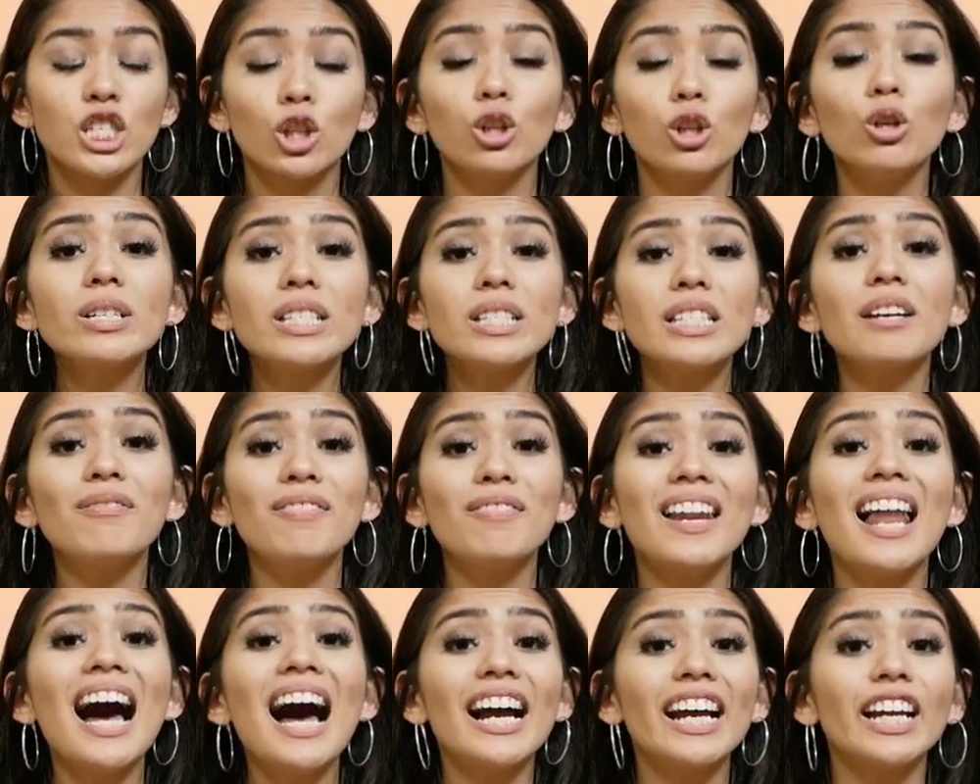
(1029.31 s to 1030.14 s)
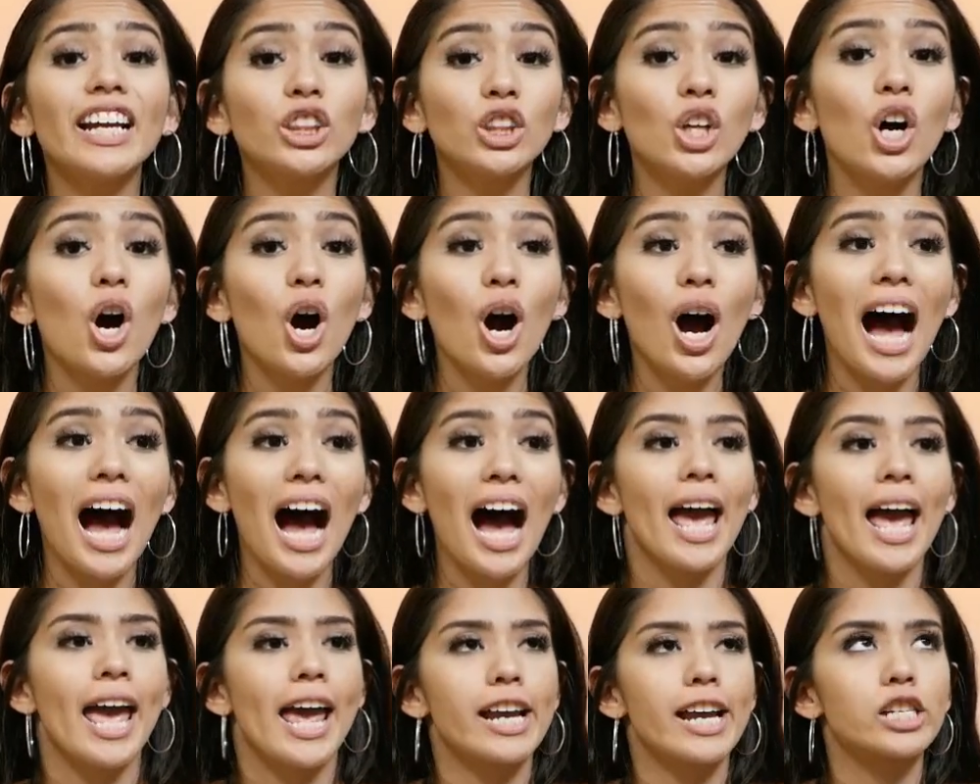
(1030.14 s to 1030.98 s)
Exclusive lang ito
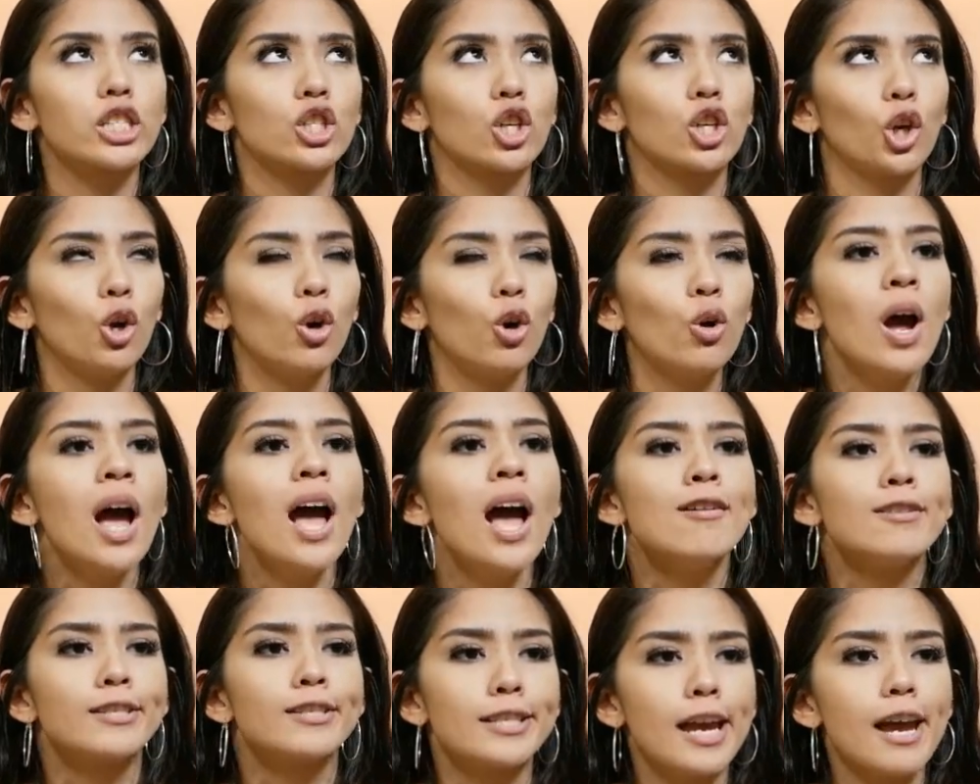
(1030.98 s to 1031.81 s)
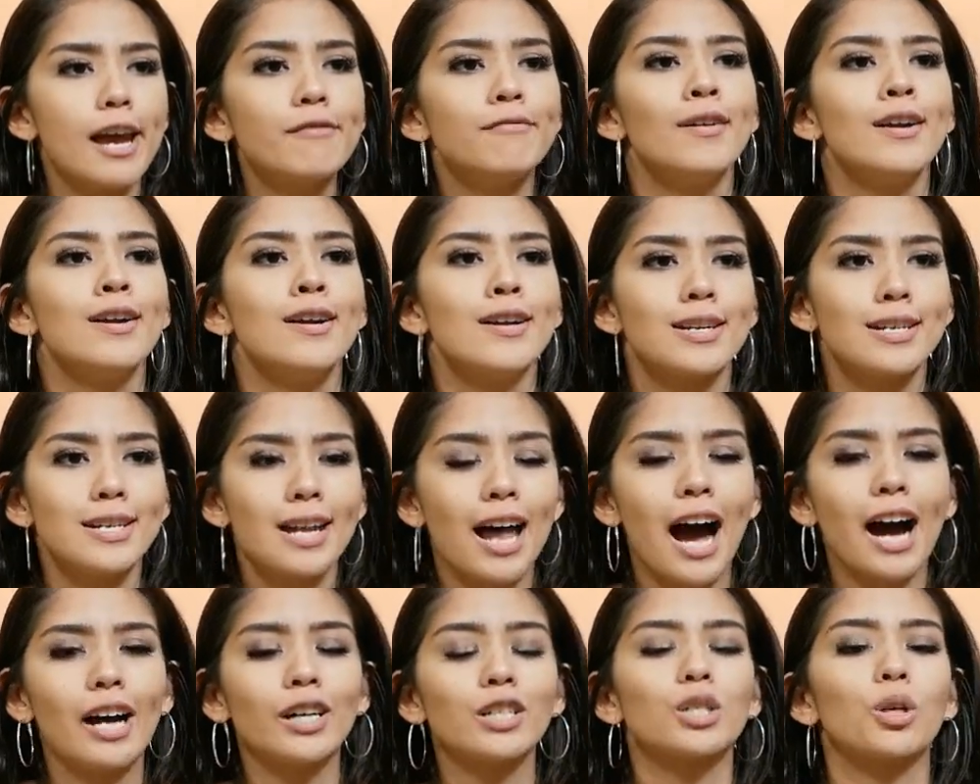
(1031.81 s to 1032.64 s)
ha, exclusive
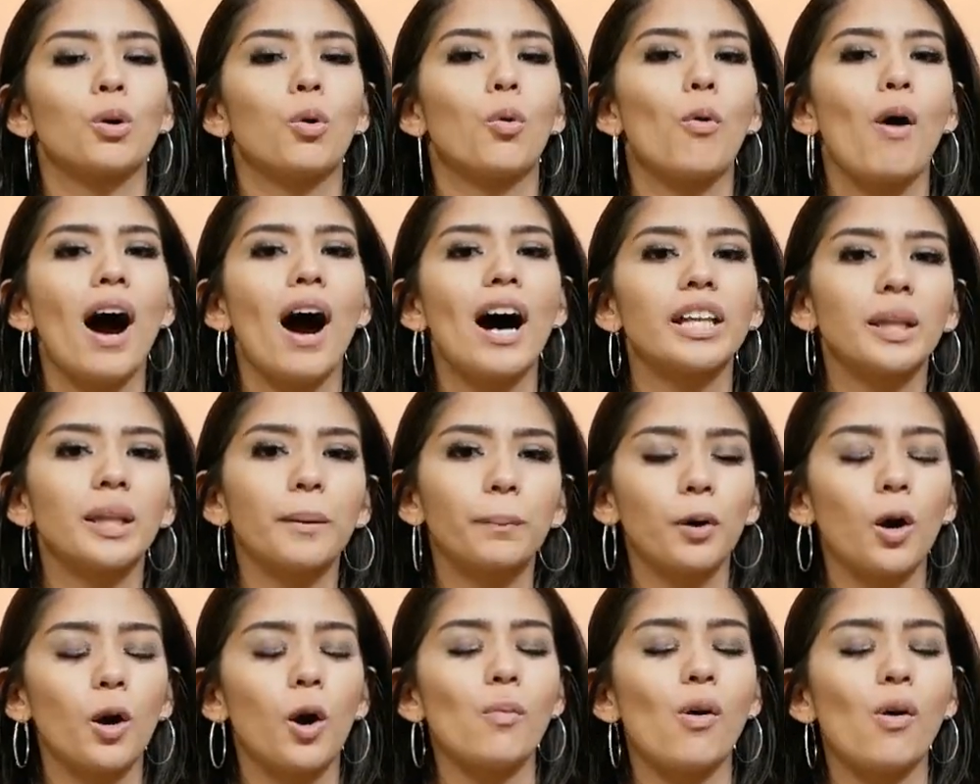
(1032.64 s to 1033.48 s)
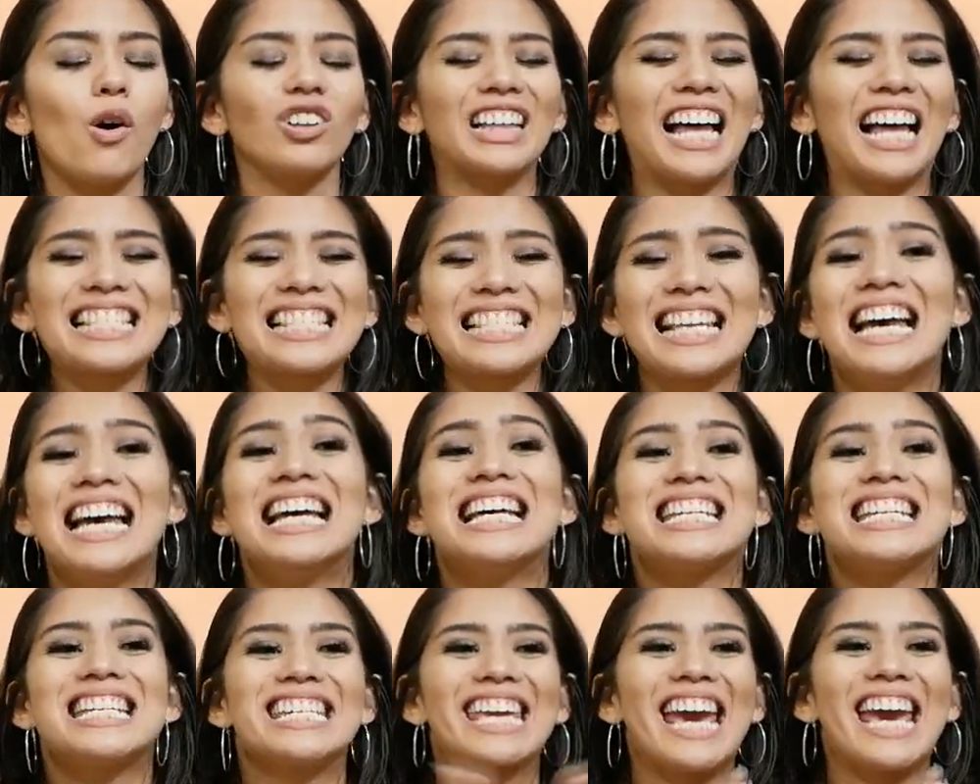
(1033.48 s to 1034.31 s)
lang. So while the promo
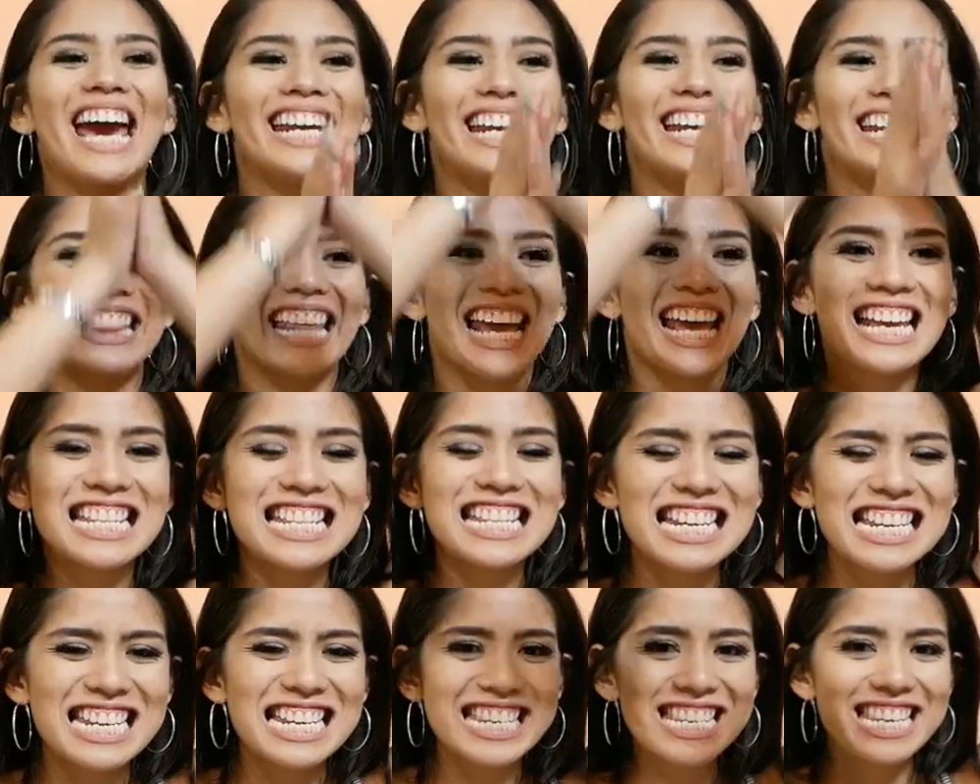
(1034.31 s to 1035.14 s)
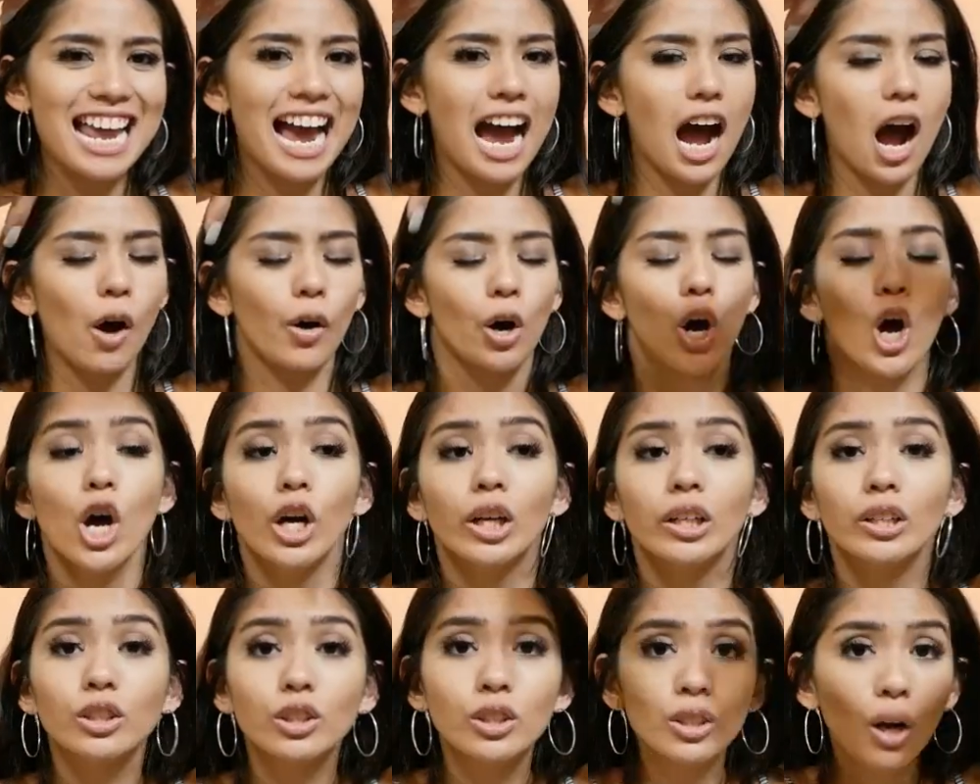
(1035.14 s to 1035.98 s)
lasts, get it
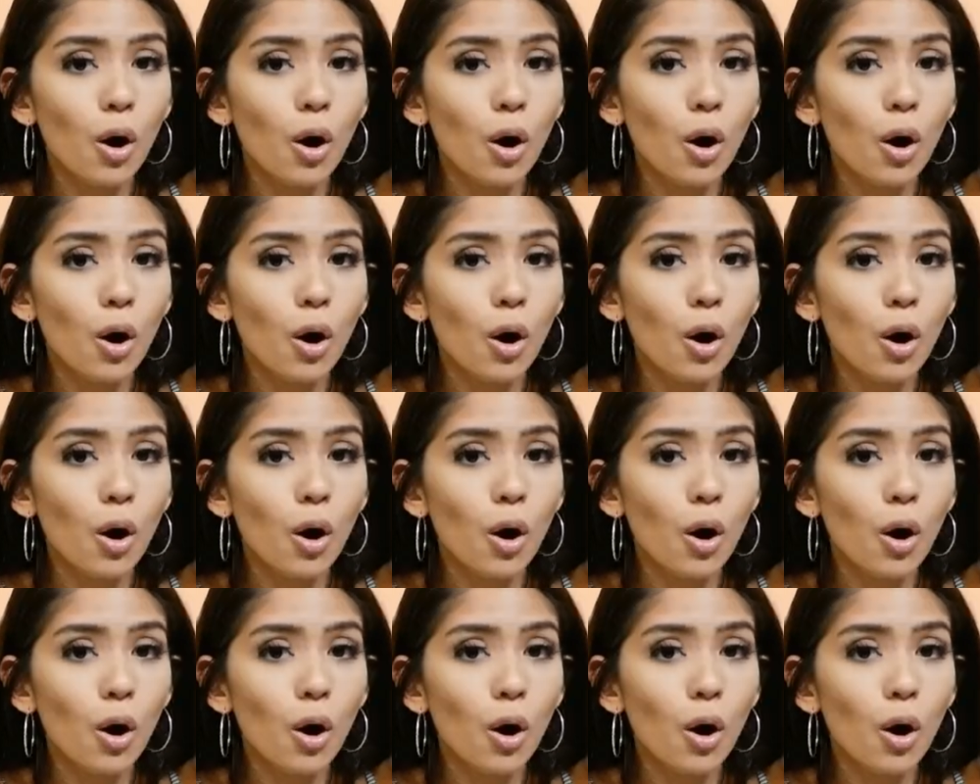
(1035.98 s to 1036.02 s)
now.